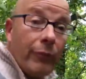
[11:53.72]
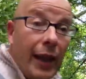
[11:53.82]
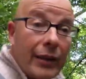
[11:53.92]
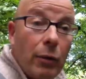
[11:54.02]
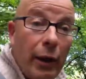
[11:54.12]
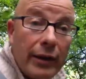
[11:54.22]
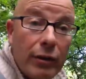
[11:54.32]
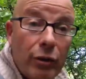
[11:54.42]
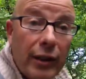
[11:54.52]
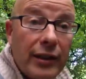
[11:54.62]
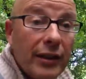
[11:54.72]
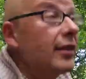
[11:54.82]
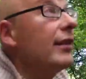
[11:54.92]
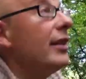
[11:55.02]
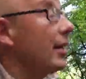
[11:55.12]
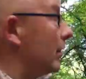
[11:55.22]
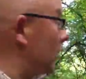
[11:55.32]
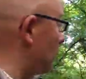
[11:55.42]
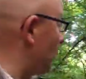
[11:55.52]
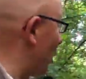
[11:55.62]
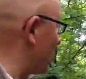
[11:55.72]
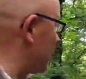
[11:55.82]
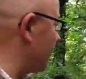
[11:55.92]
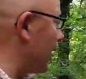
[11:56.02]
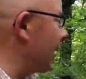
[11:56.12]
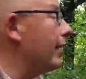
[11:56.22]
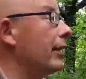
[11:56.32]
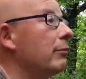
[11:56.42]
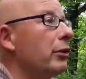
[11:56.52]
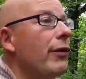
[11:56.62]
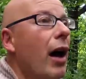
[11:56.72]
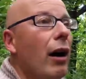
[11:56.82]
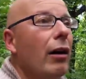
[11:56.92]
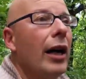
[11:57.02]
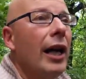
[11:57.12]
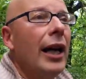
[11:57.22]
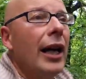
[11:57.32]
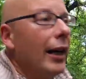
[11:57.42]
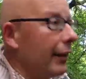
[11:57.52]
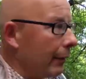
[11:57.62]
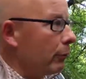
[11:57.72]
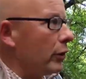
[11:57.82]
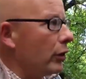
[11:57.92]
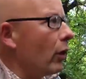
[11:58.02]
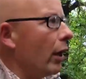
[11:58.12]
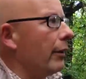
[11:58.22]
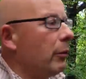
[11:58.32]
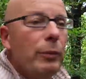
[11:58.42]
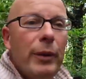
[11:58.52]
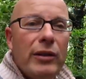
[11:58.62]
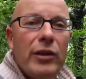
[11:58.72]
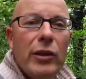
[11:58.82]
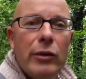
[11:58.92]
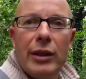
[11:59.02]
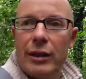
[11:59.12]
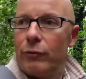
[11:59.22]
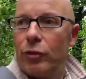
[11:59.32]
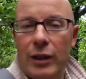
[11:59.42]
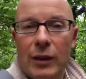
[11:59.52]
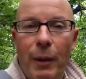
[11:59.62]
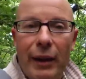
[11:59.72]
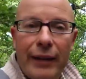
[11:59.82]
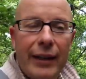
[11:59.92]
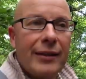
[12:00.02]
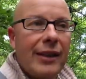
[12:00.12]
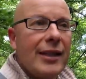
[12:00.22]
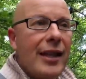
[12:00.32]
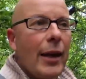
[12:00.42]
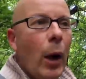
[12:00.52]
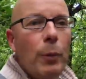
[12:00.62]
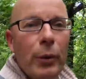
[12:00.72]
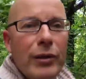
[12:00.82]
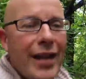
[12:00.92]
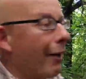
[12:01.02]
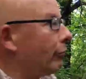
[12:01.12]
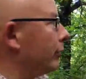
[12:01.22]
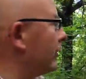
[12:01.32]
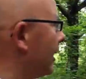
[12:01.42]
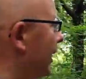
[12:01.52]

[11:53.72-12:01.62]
that's quite interesting. So this is the spot. Here he would have hung. It would not. It would have been denuded of trees back then, as I say, open downland,